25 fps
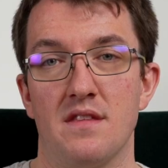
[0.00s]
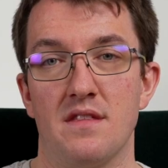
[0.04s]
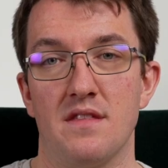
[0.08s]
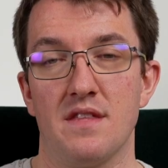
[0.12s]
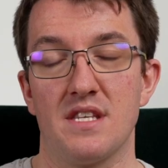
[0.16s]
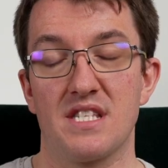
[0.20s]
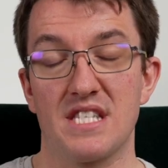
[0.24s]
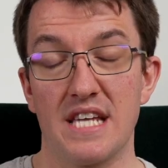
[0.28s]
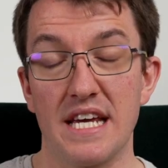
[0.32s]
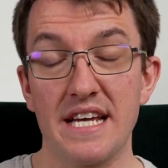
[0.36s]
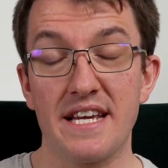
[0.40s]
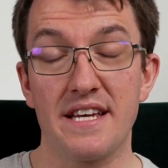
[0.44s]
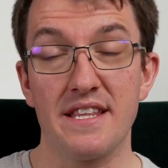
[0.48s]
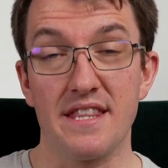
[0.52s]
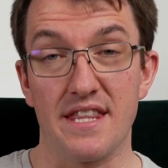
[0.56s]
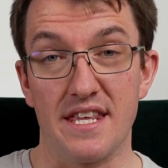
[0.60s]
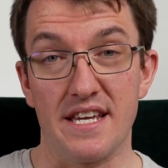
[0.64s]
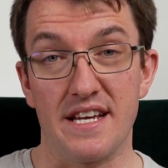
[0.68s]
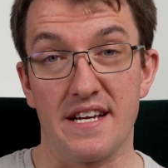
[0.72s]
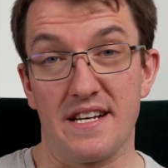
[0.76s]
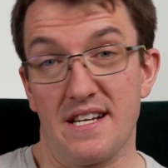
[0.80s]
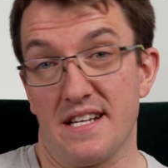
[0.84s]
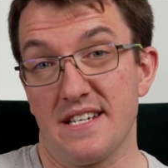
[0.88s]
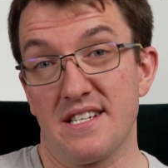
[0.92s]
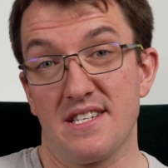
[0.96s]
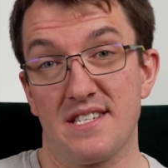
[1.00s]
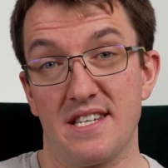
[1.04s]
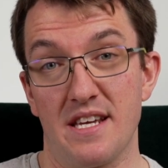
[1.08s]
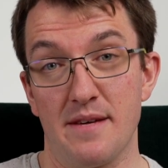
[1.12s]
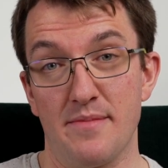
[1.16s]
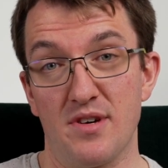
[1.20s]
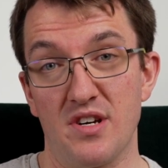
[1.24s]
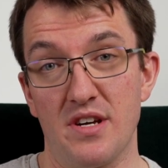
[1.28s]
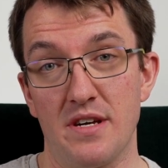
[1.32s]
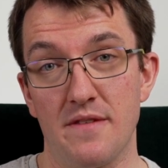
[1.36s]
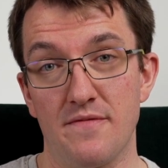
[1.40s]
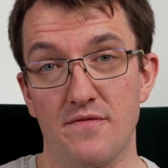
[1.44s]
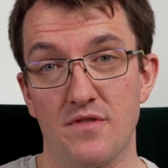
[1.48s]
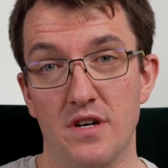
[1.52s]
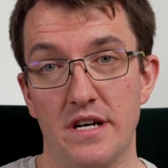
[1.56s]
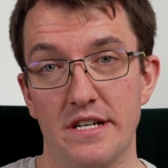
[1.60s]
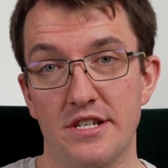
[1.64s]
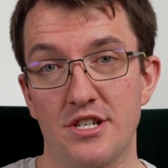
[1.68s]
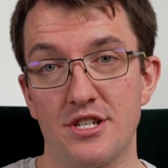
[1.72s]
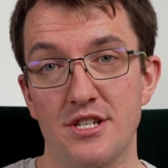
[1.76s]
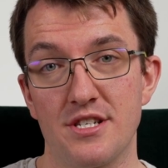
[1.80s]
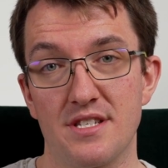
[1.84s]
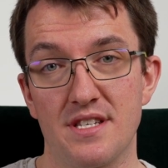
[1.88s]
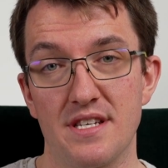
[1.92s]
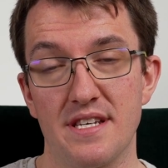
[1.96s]
The second thing I'd like to say about hip
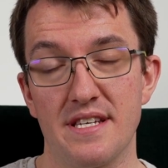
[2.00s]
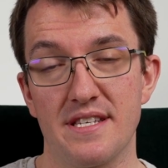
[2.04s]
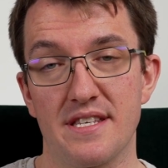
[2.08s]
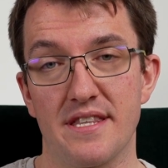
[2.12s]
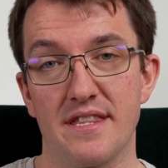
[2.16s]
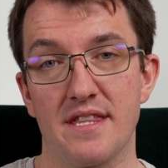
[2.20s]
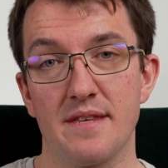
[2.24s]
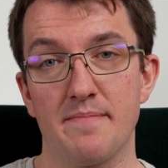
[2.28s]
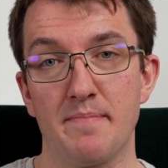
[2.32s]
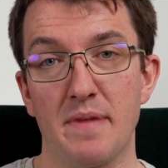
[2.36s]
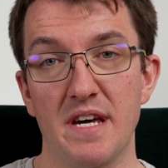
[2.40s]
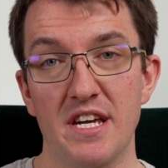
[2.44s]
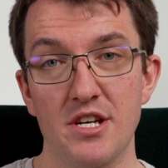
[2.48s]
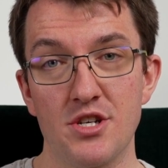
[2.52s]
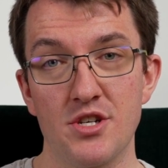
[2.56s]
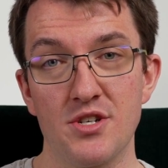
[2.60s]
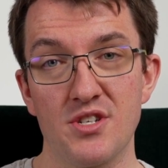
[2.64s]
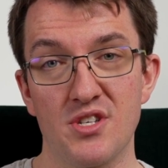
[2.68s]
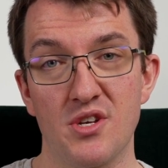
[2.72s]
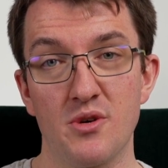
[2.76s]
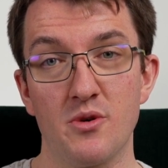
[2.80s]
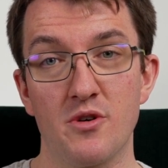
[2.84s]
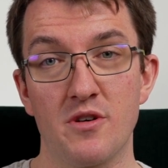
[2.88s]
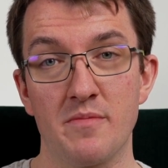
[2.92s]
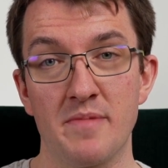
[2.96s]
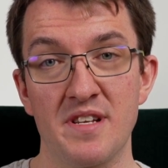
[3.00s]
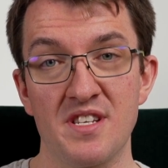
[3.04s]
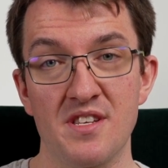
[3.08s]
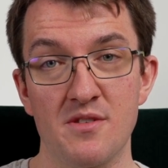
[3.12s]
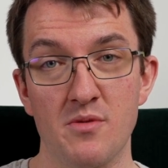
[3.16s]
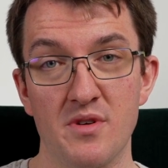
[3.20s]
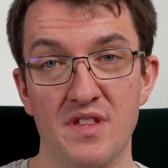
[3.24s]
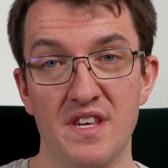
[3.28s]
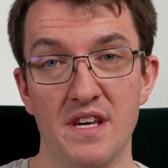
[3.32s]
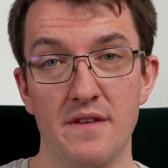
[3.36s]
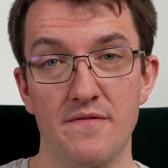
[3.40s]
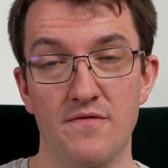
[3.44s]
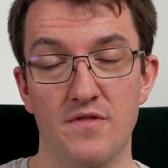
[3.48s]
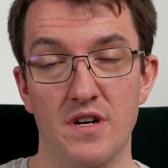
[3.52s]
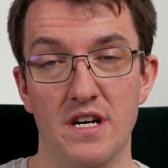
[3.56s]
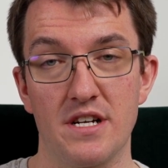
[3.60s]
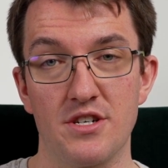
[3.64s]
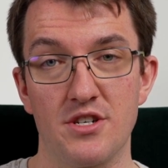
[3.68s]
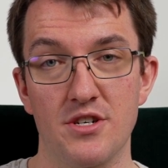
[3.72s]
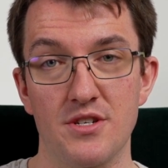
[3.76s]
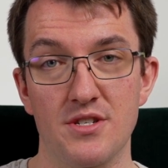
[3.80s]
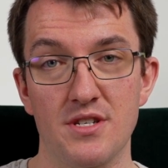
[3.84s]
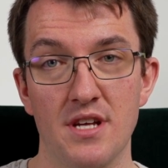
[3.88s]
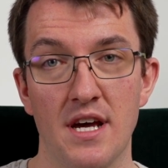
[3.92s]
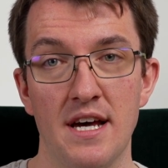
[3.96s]
fractures is the patients who are admitted with hip
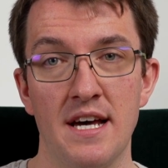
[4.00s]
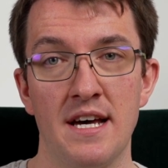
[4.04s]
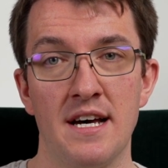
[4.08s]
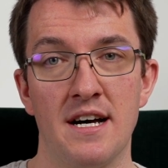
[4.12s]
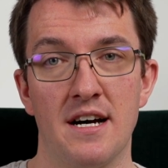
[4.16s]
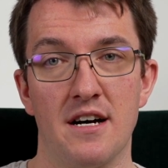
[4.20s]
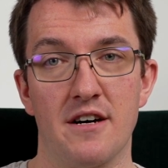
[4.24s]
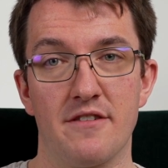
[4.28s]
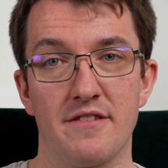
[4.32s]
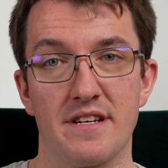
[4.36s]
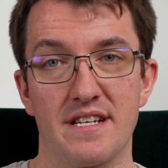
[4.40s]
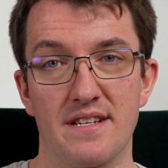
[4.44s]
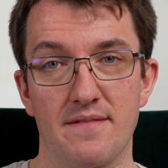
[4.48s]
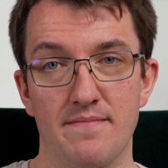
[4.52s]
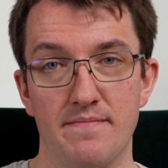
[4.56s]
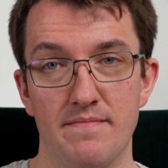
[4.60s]
fractures are,